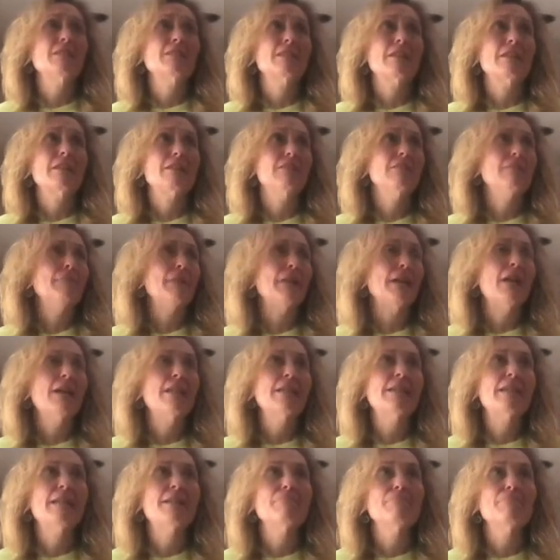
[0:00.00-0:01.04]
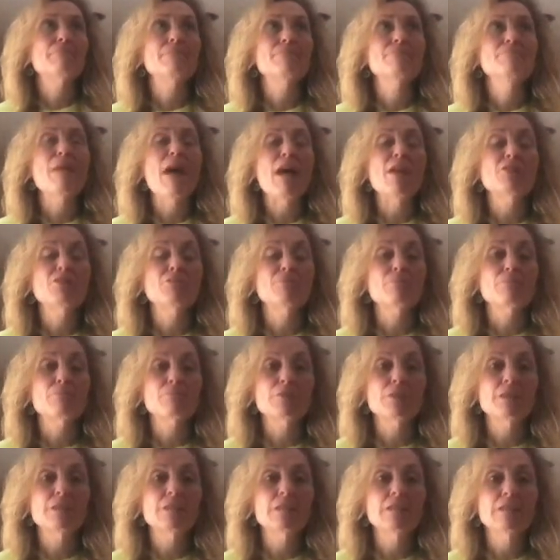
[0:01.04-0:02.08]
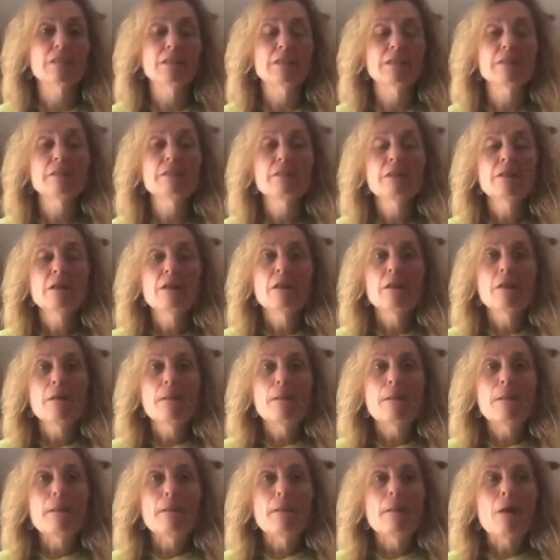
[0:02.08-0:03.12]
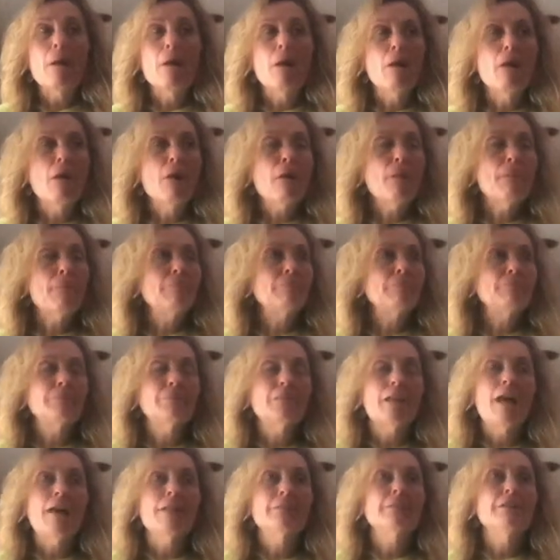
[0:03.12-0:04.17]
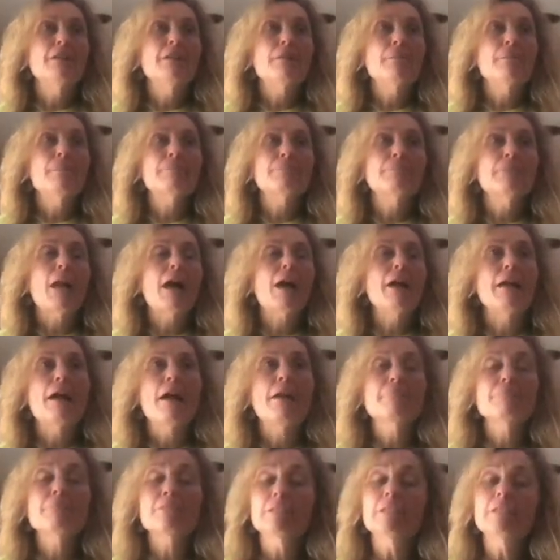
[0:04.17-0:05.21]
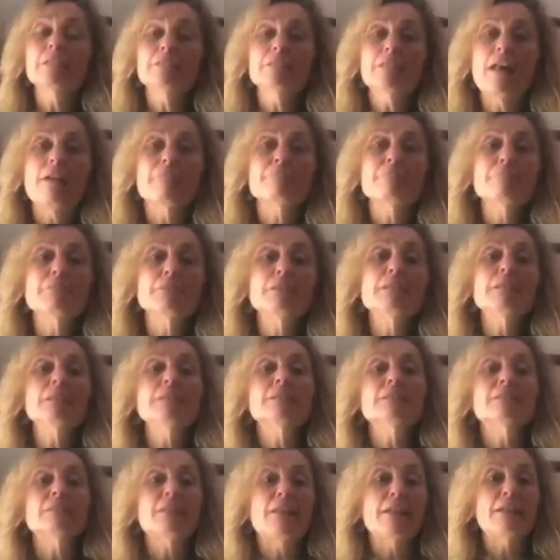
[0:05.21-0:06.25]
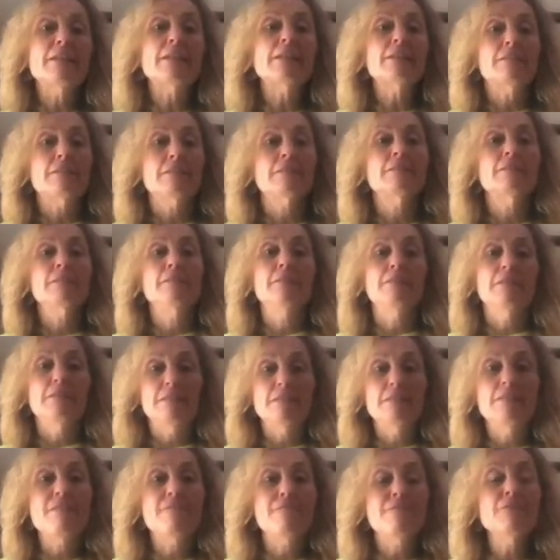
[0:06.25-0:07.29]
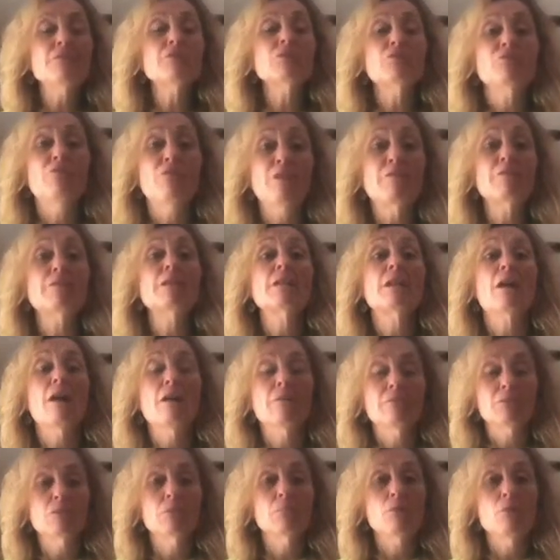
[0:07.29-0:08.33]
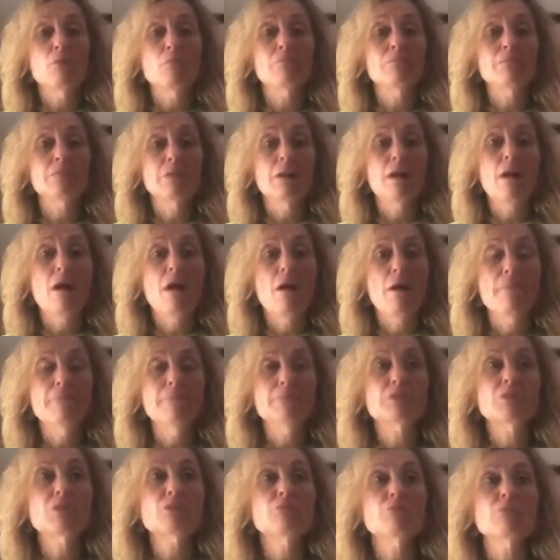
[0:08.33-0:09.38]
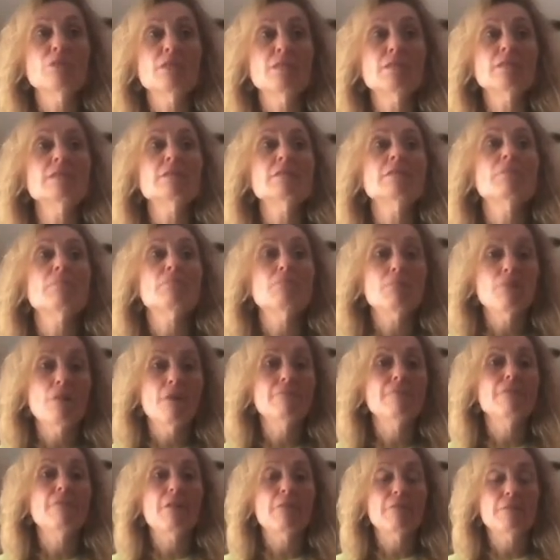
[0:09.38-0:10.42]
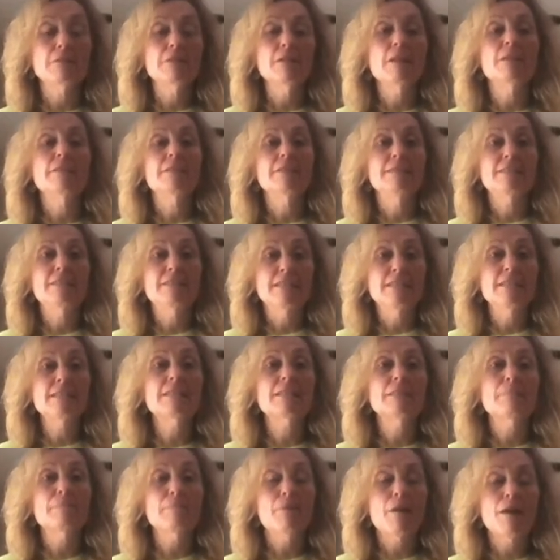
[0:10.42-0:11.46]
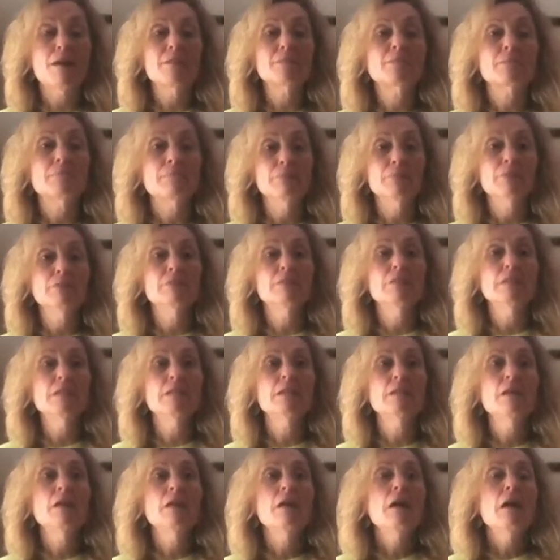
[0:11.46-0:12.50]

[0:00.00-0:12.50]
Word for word: is like, oh my God, I can't imagine breathing in it. I don't know. I really like, it feels very comfortable. So this is a decent possibility.